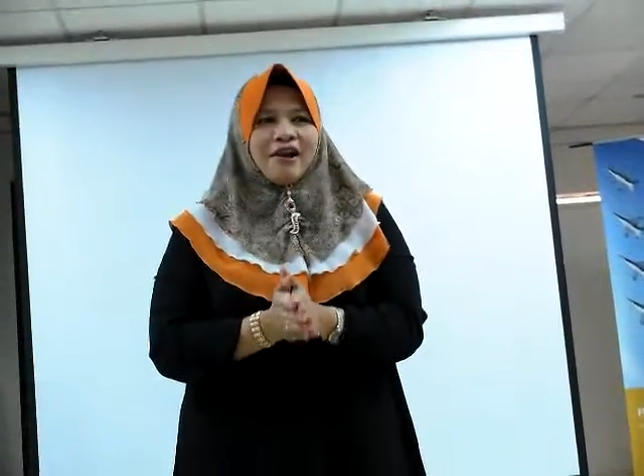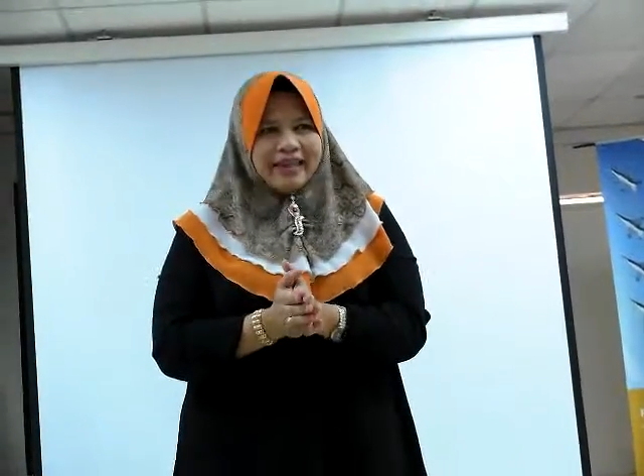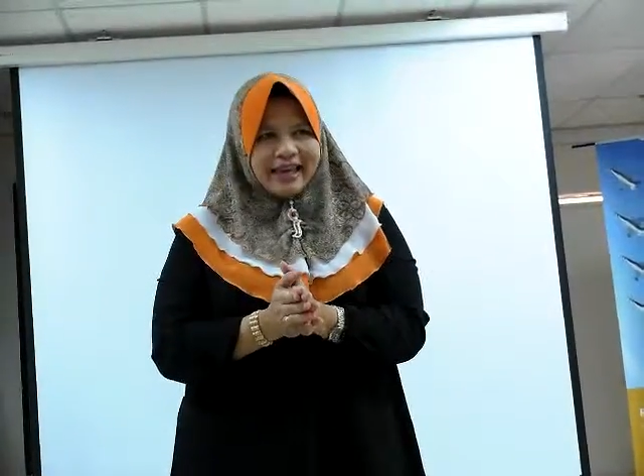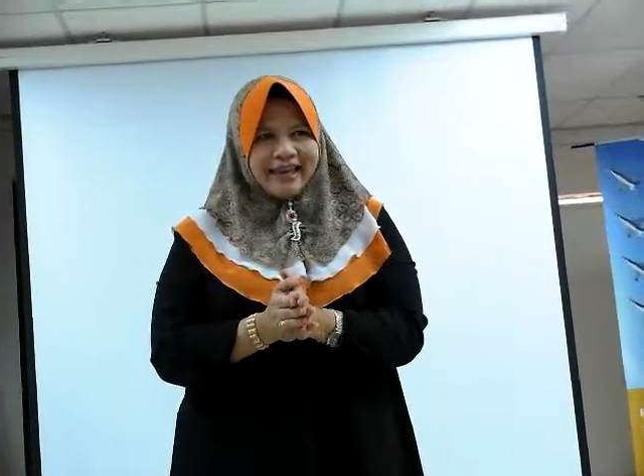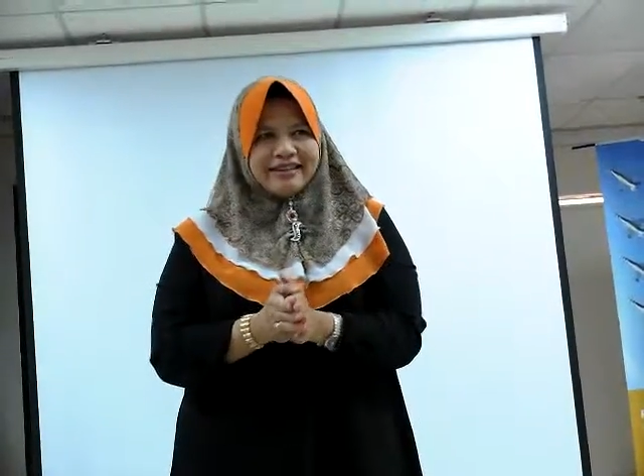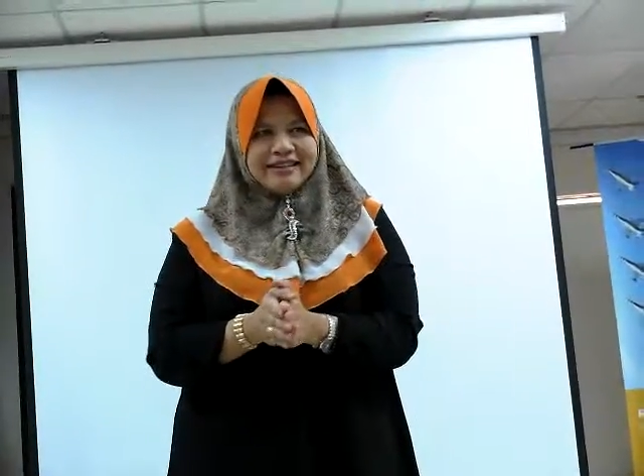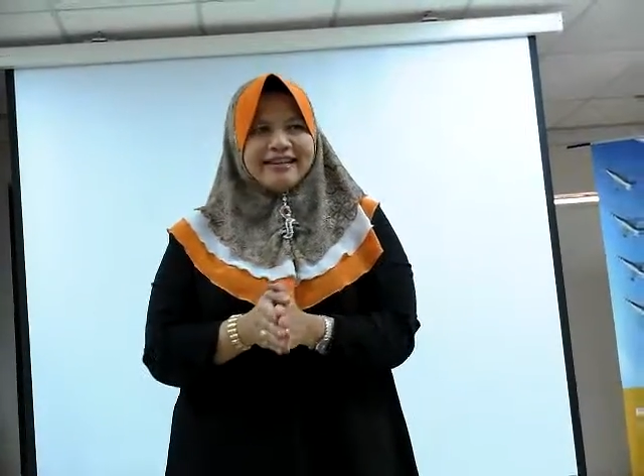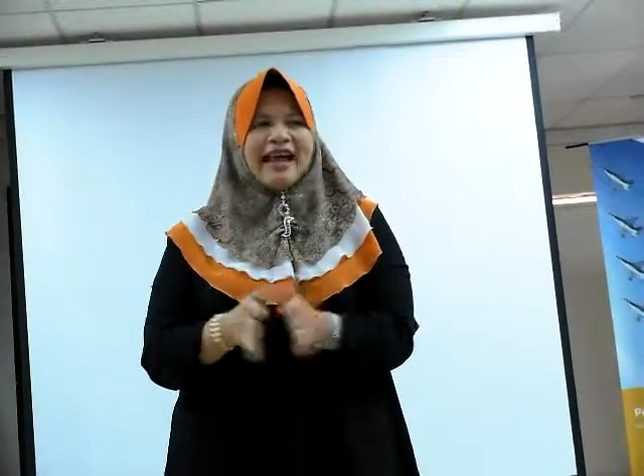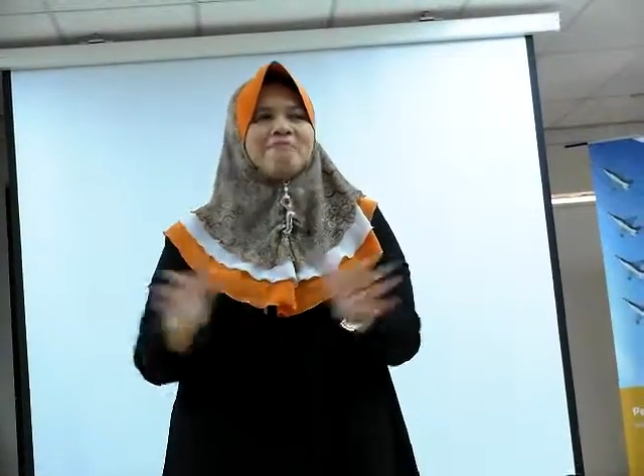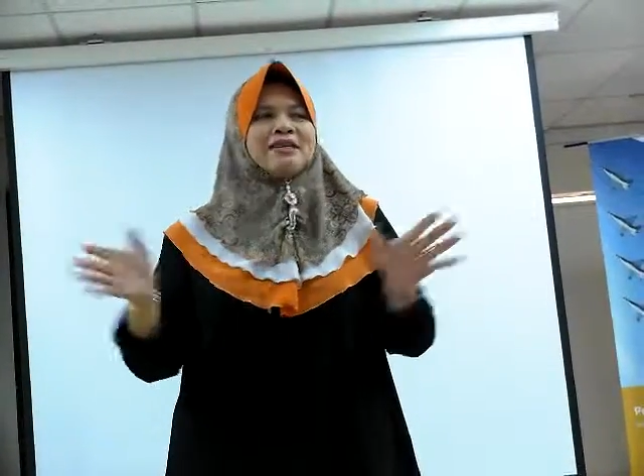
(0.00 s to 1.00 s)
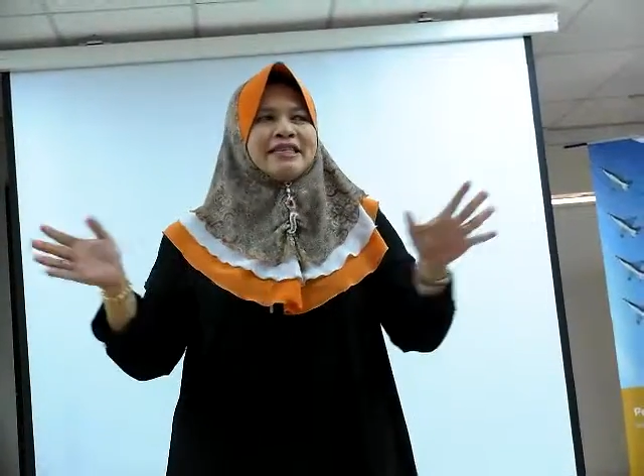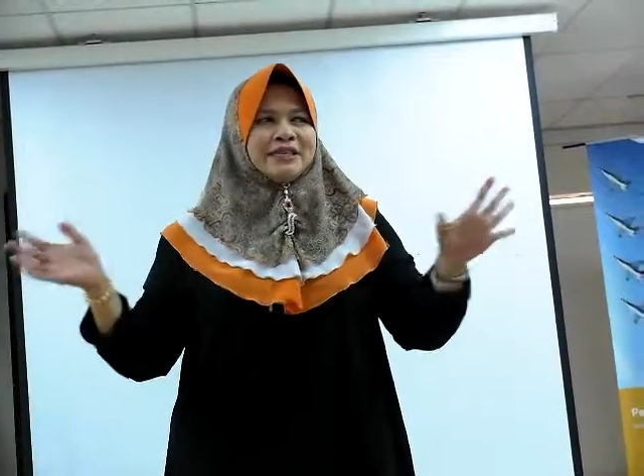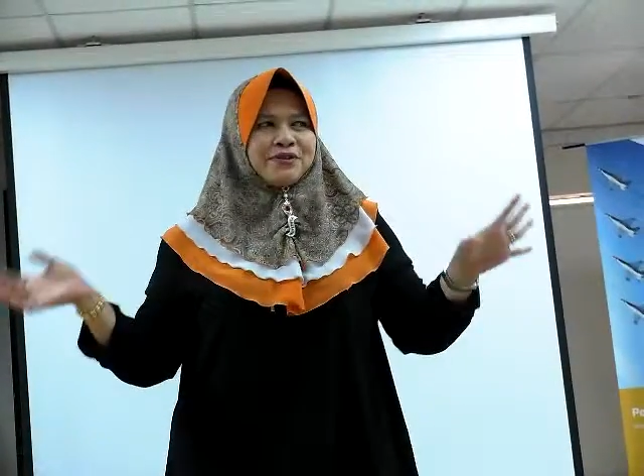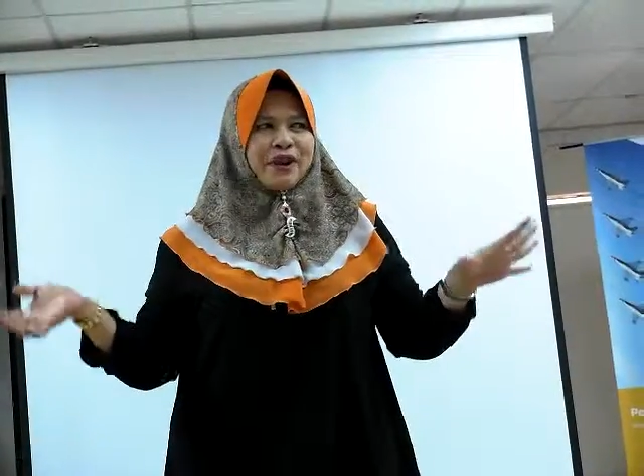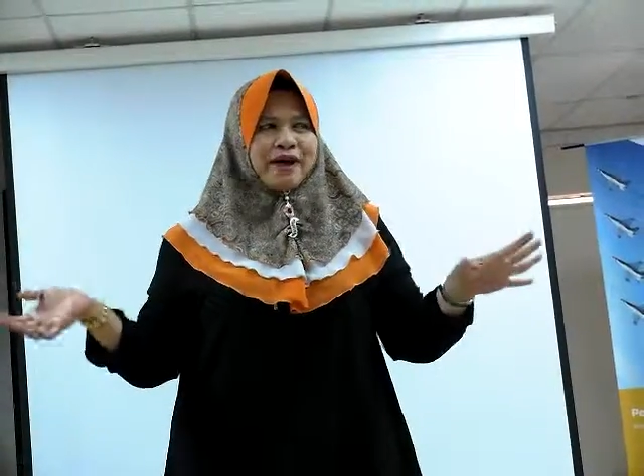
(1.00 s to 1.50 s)
Okay. Let me
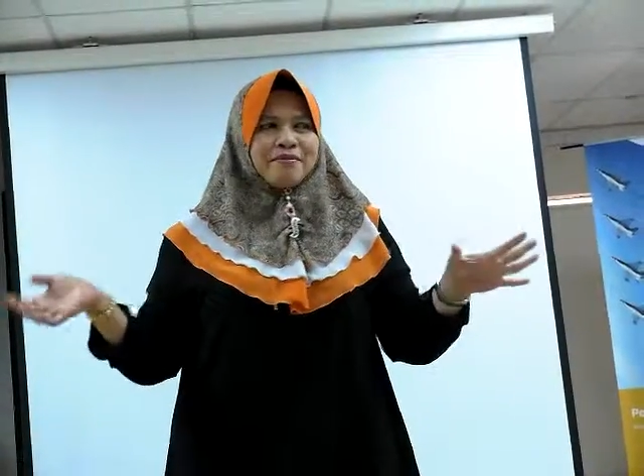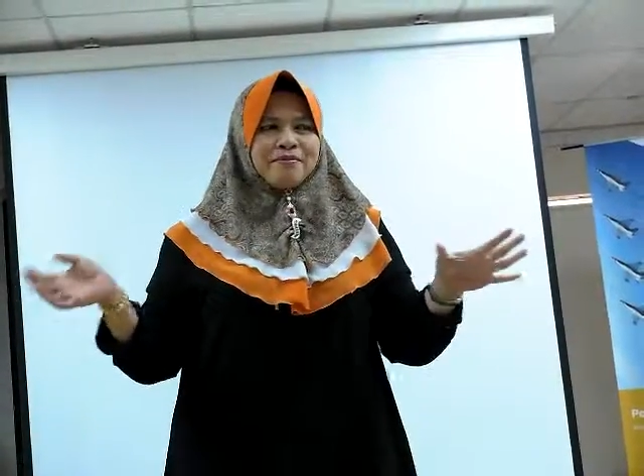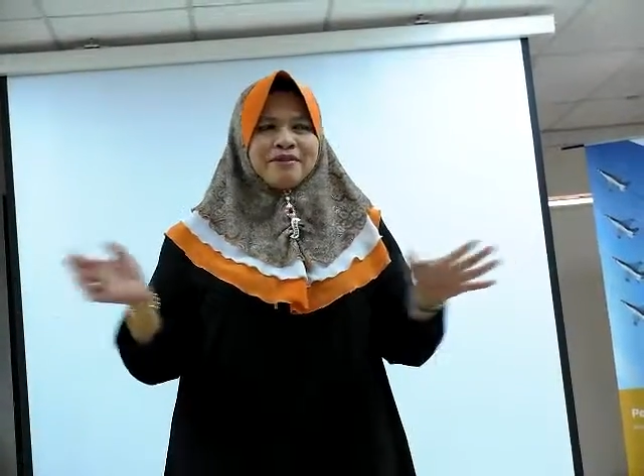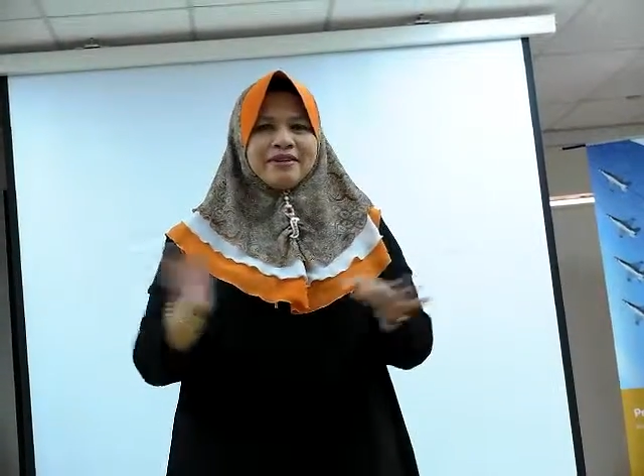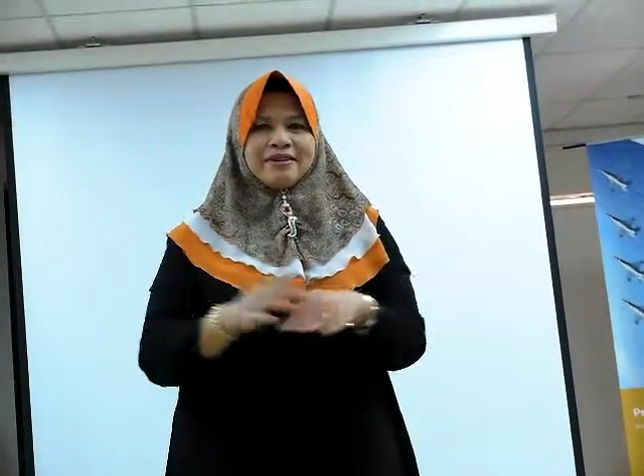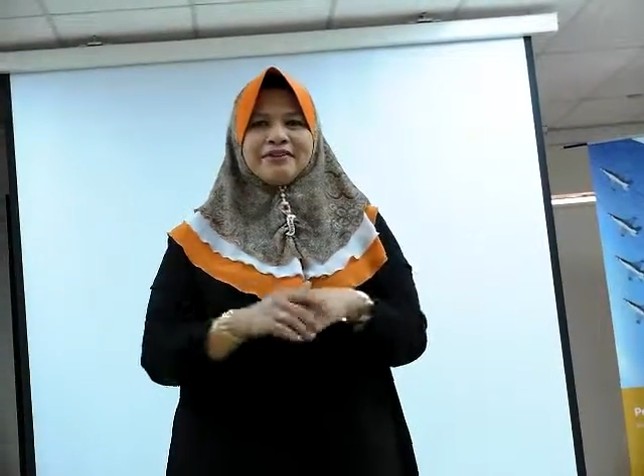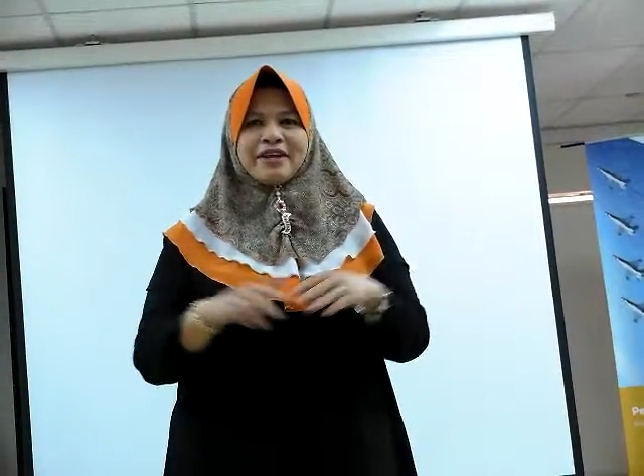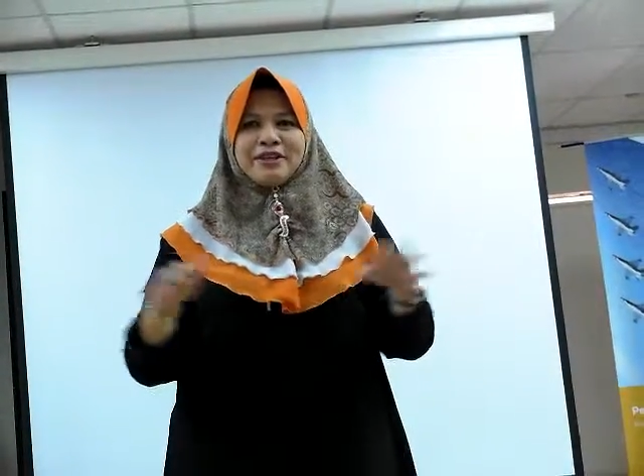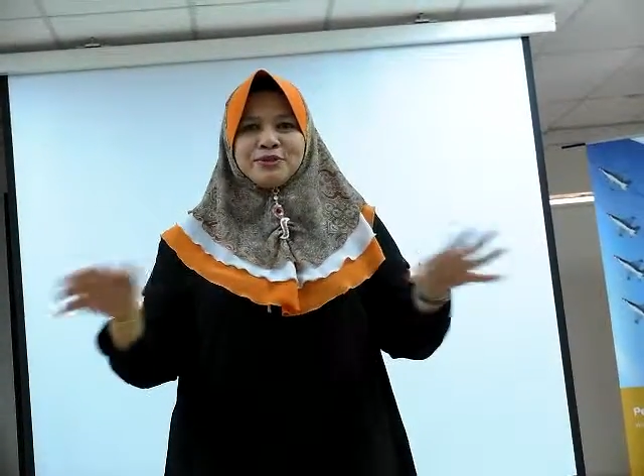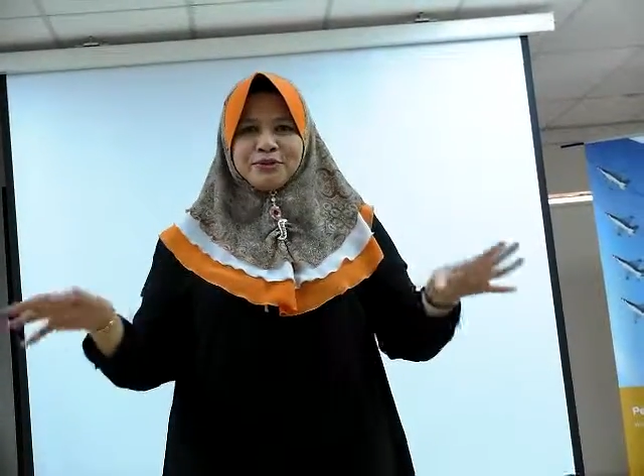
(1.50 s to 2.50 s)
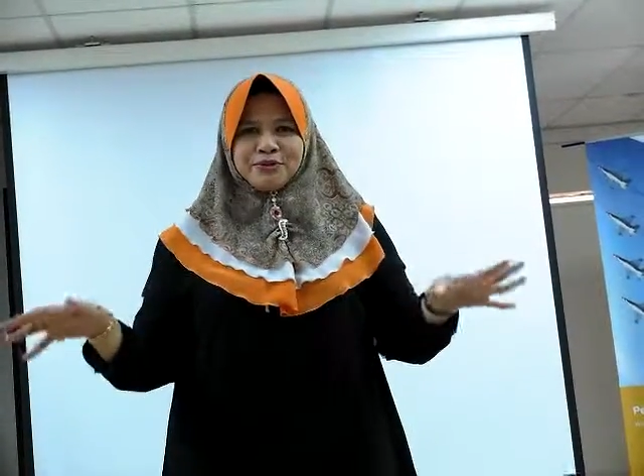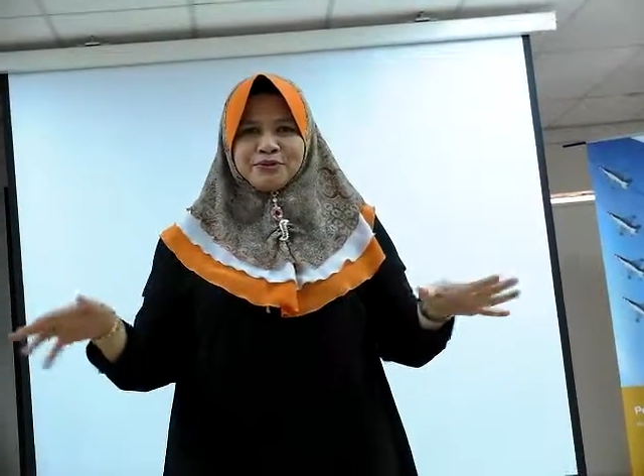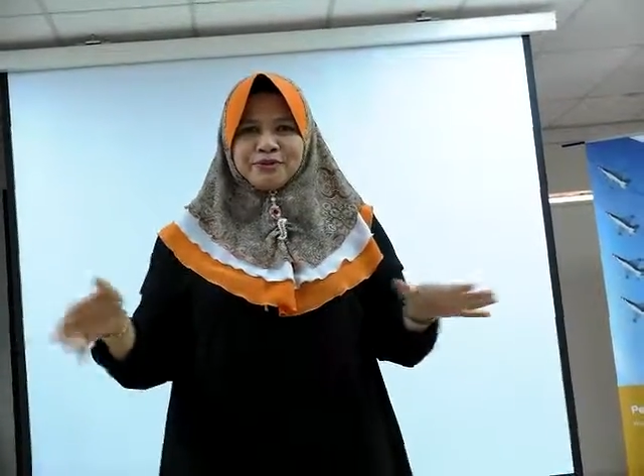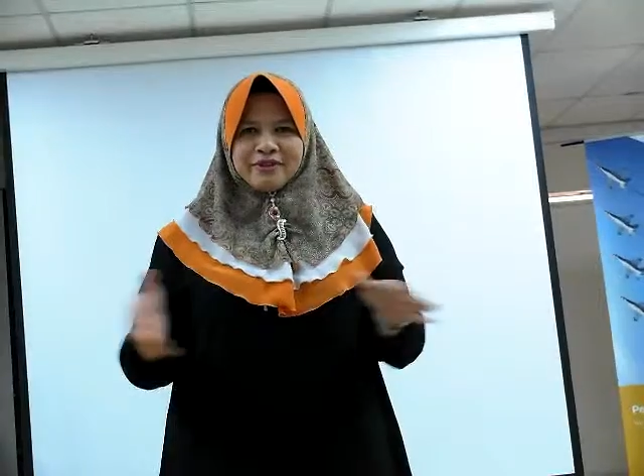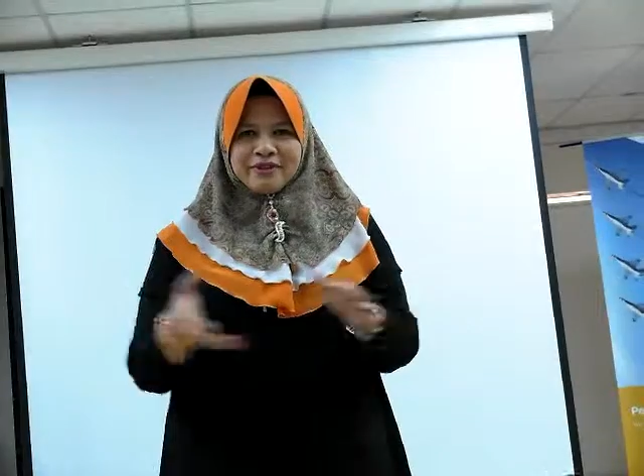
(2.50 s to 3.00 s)
describe the ring to you.